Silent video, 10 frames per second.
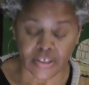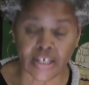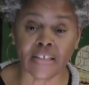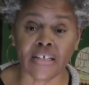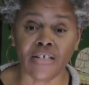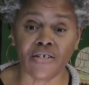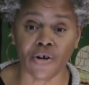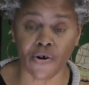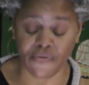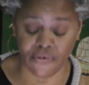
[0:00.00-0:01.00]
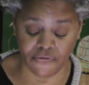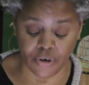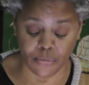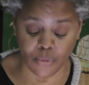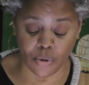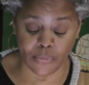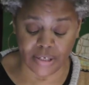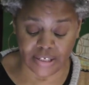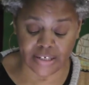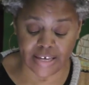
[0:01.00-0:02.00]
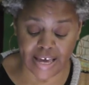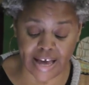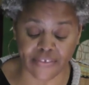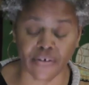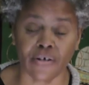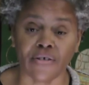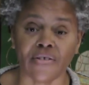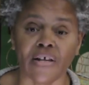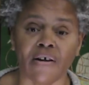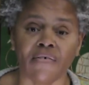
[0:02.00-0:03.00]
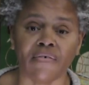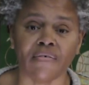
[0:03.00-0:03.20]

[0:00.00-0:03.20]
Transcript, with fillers: and leaned over for a moment to gather herself.